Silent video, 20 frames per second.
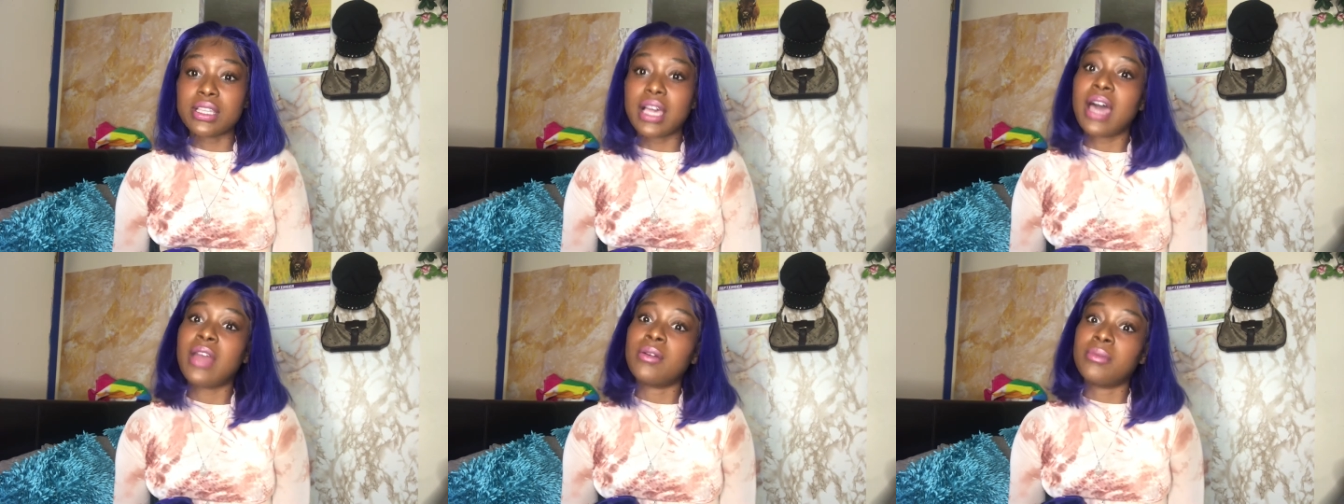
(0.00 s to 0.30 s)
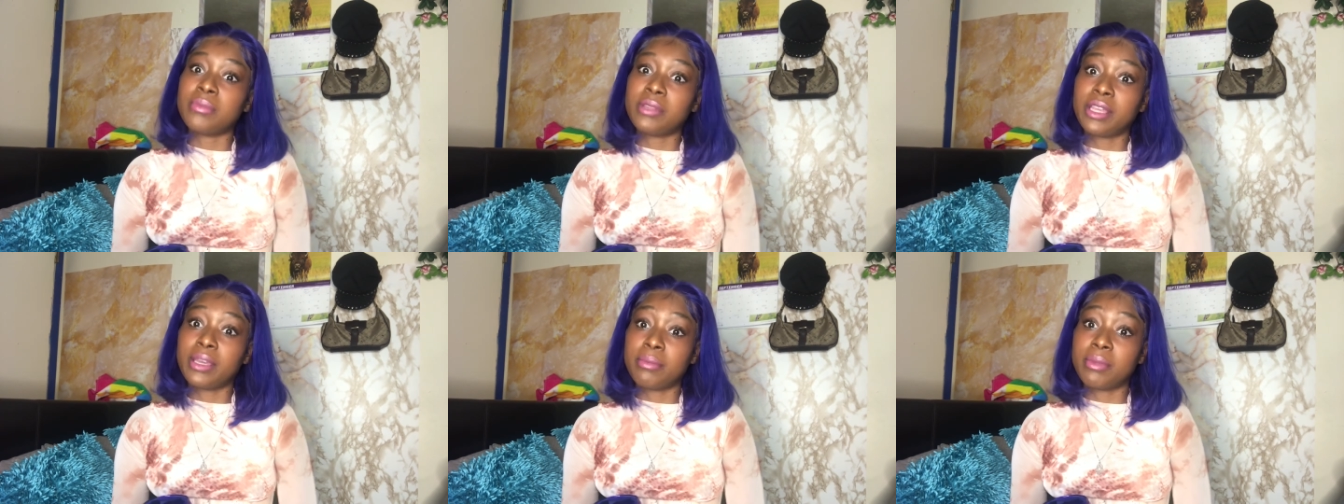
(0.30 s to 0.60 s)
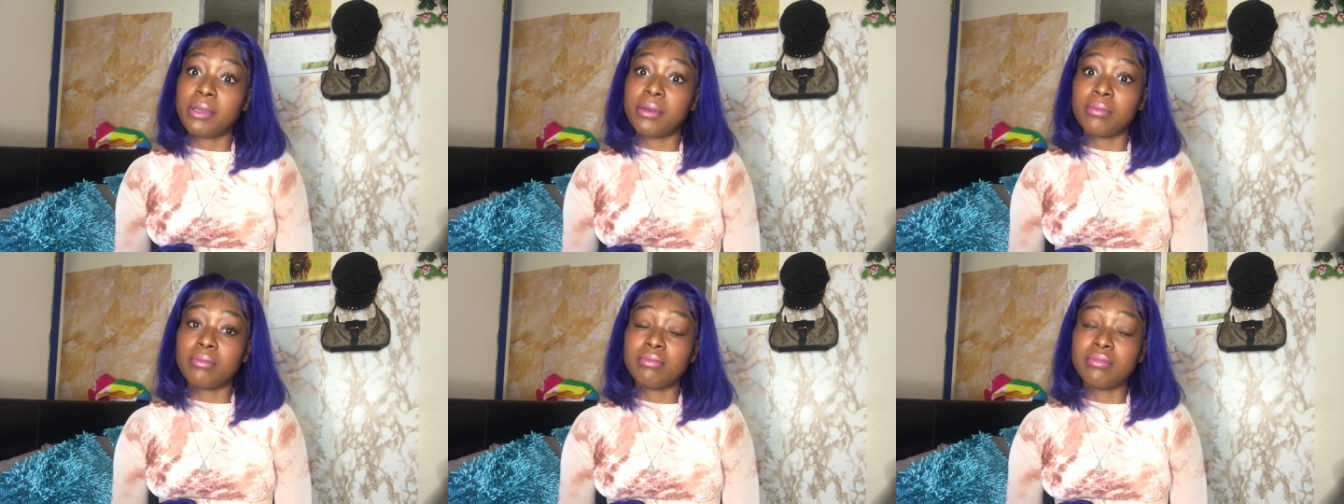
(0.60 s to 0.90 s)
I don't blame
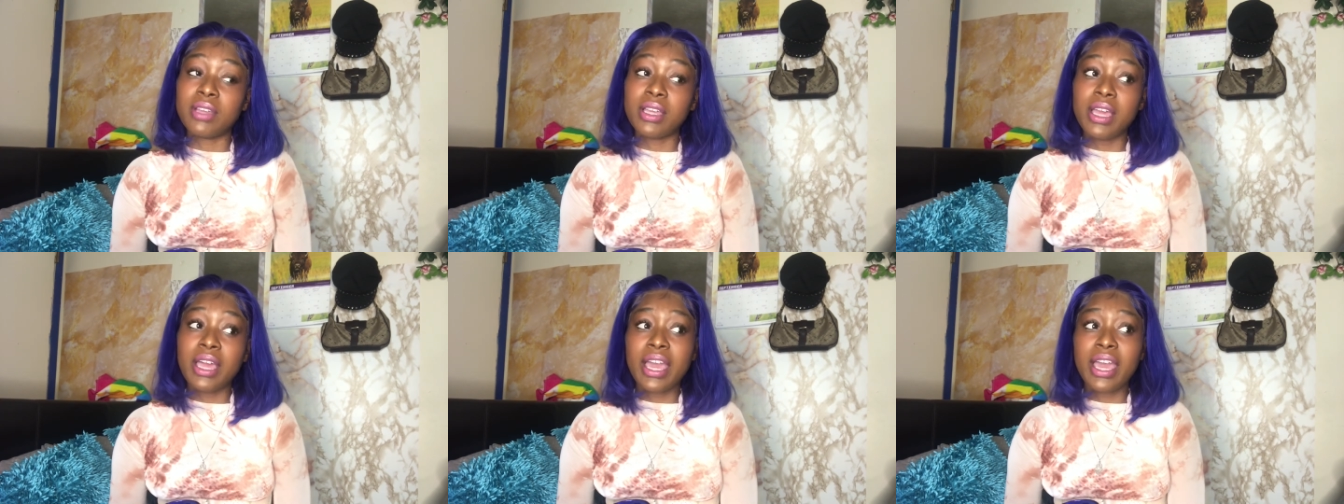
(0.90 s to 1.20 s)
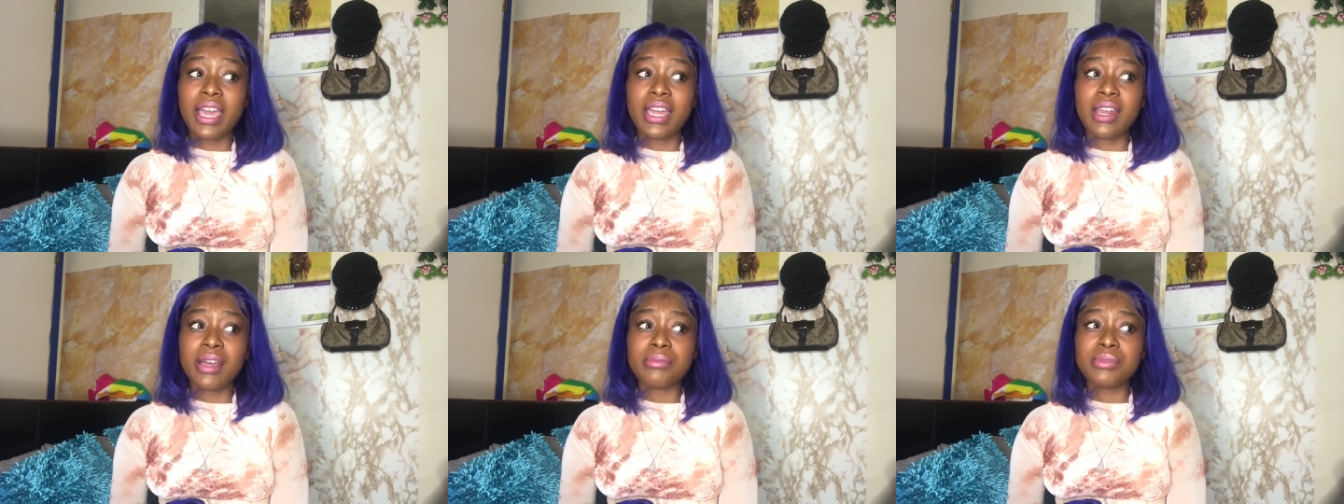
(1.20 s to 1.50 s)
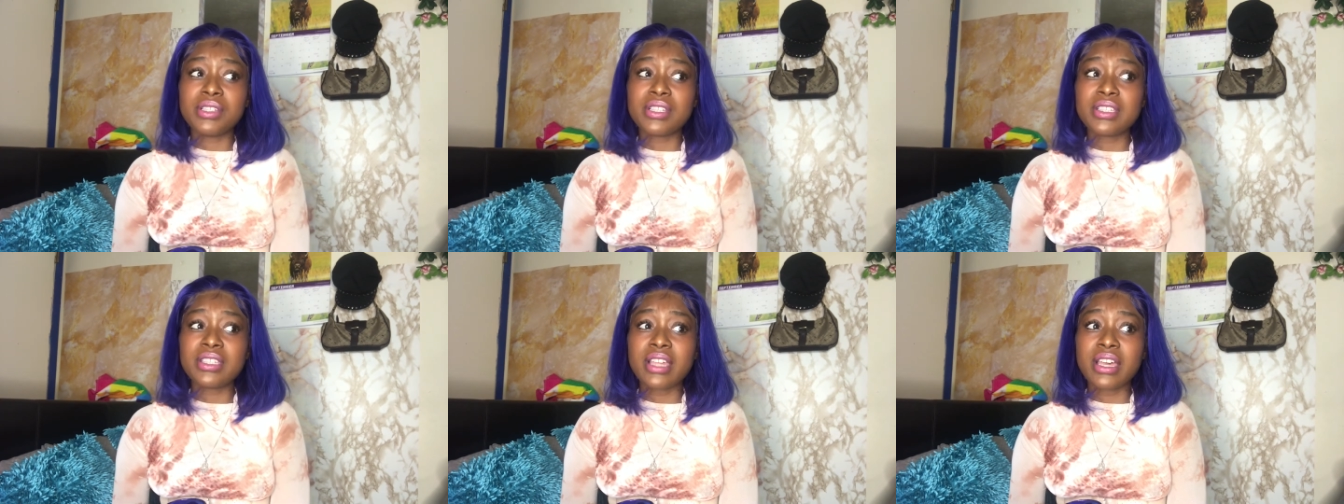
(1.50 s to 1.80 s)
him and I'm
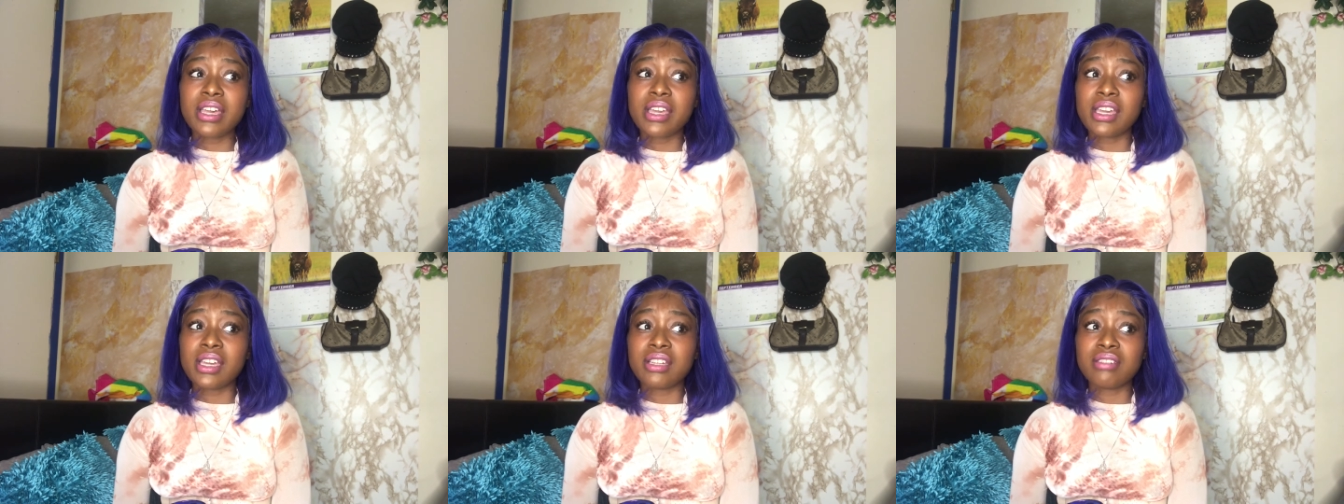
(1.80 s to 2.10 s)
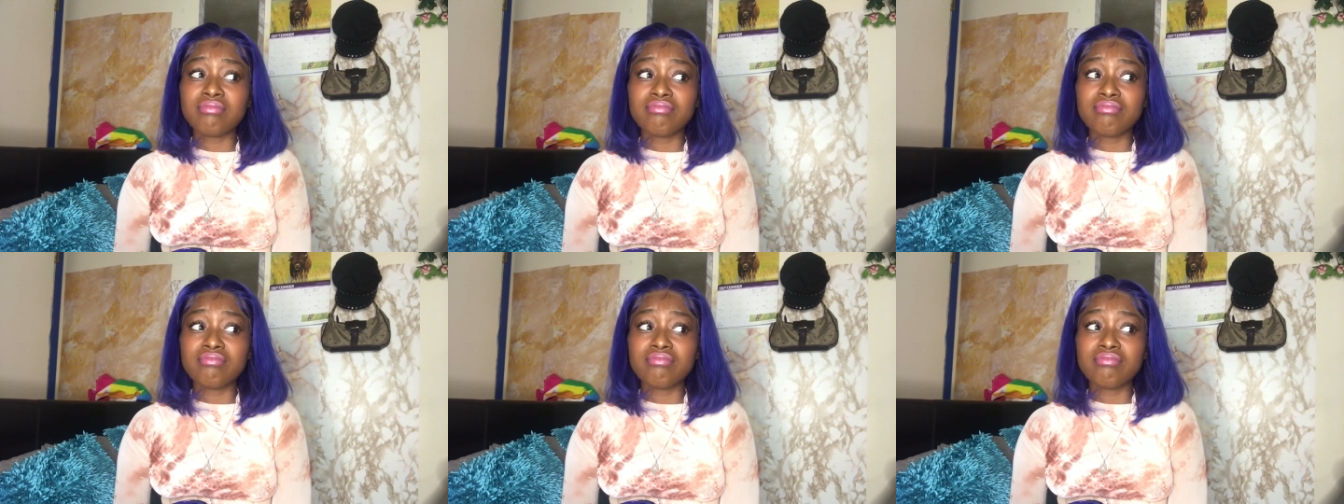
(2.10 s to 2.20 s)
just like,